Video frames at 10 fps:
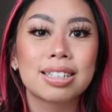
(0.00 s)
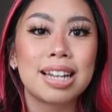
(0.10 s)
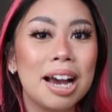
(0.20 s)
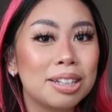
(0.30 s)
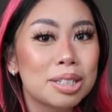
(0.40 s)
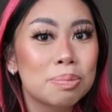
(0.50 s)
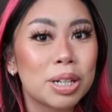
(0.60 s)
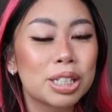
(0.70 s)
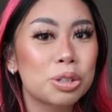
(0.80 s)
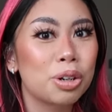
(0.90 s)
Styles
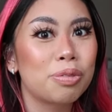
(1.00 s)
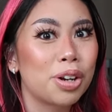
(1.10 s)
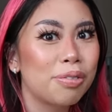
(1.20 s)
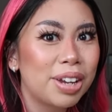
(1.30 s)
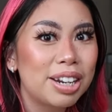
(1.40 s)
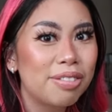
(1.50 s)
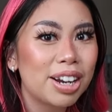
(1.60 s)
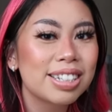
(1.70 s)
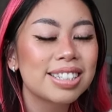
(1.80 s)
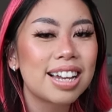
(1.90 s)
merch or if you're a fan of
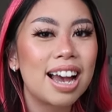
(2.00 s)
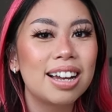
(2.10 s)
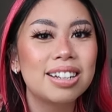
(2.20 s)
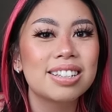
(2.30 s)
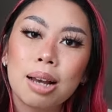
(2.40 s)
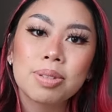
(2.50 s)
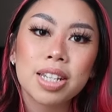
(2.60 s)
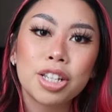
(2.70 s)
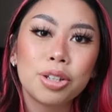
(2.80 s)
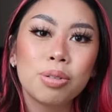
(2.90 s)
Harry Styles I'm
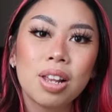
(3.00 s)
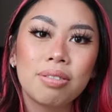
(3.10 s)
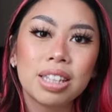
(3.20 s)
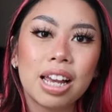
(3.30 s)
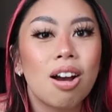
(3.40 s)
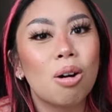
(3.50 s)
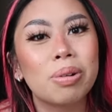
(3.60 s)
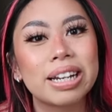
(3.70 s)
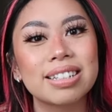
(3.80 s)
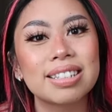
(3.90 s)
sending you love and light
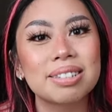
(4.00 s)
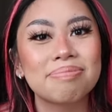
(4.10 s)
always